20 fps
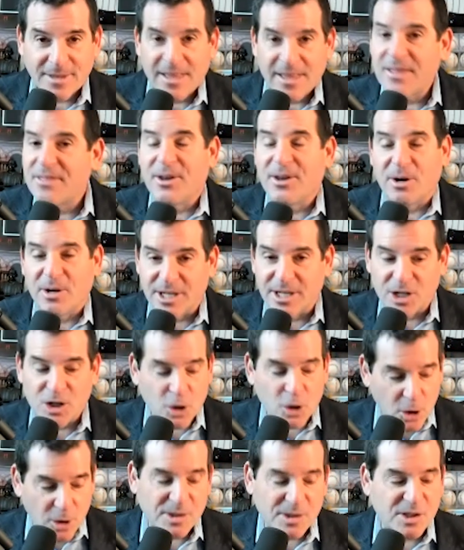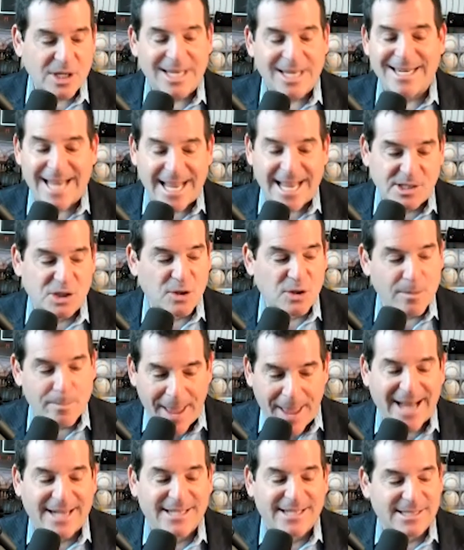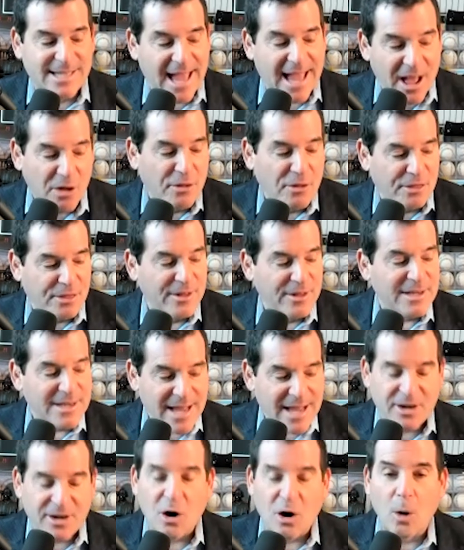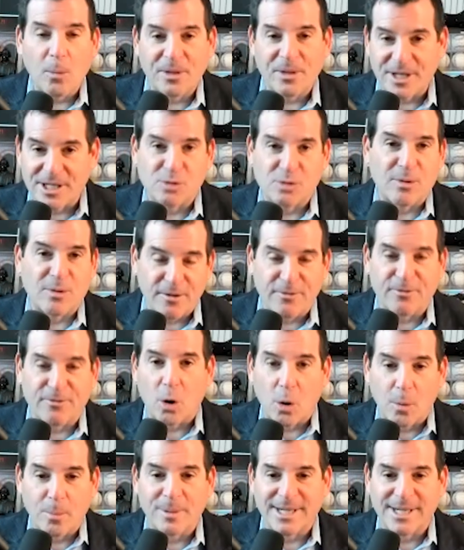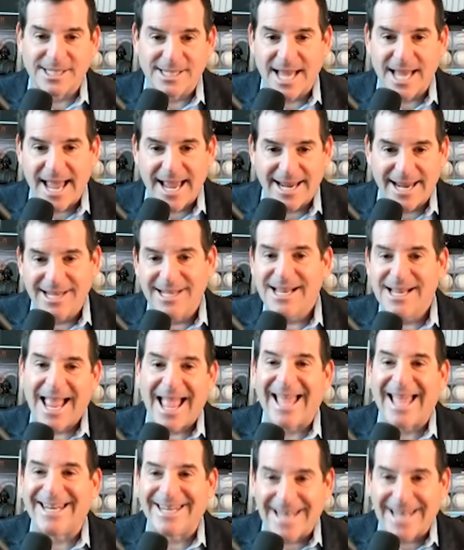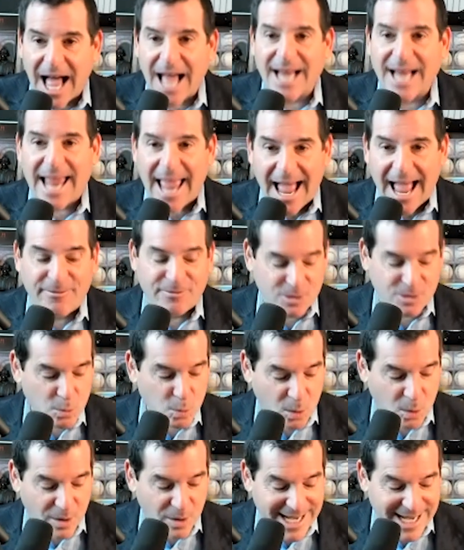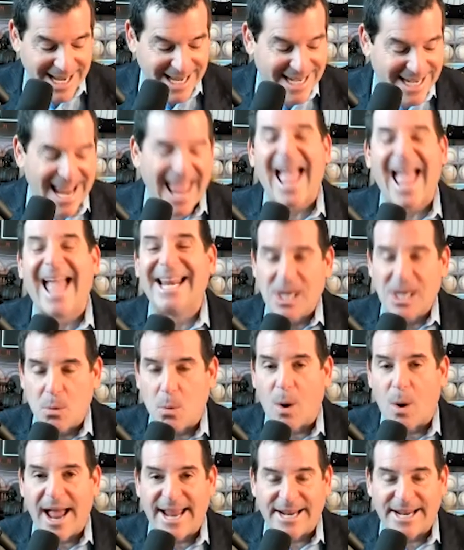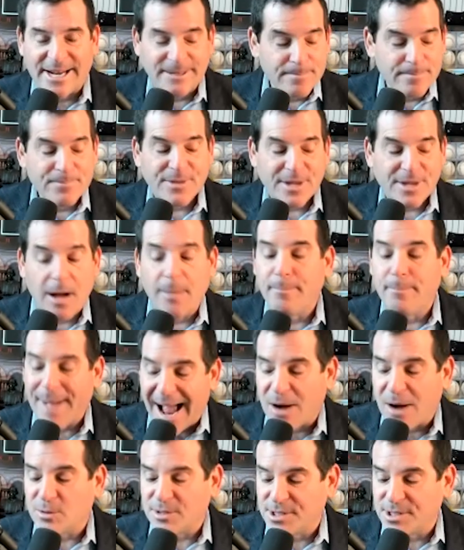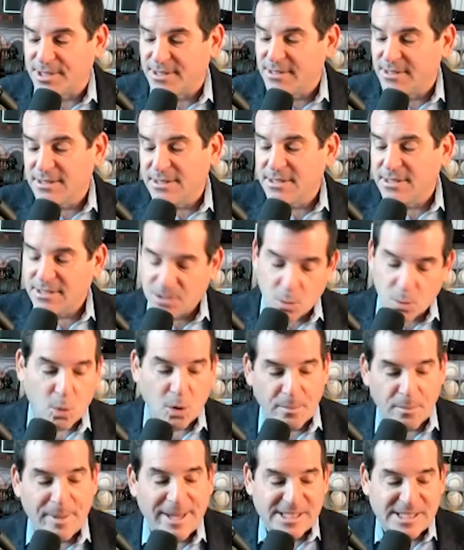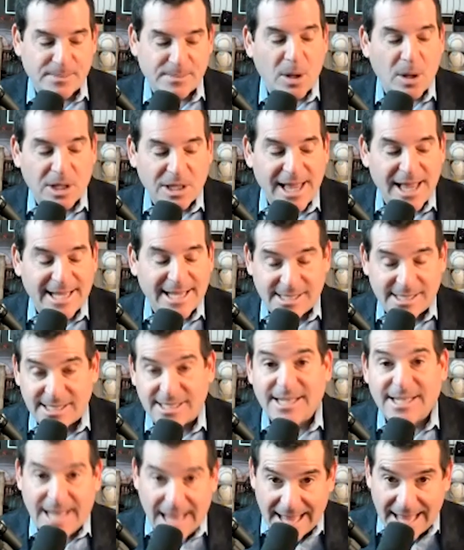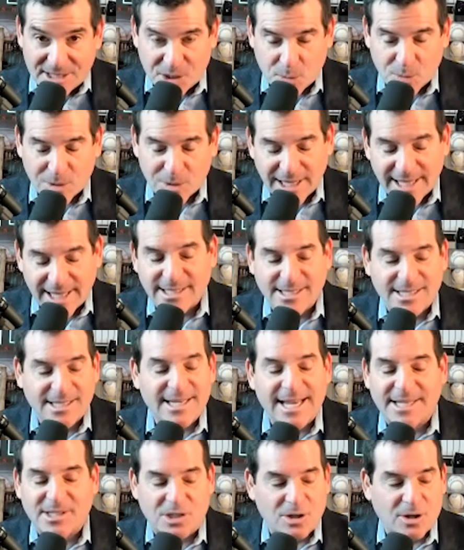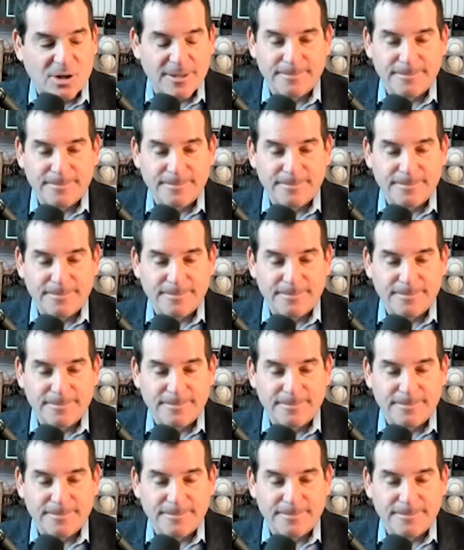They're going to nurse Nestor back to health and hope that he's ready for opening day and not have to worry in any way about the World Baseball Classic as it relates to Nestor.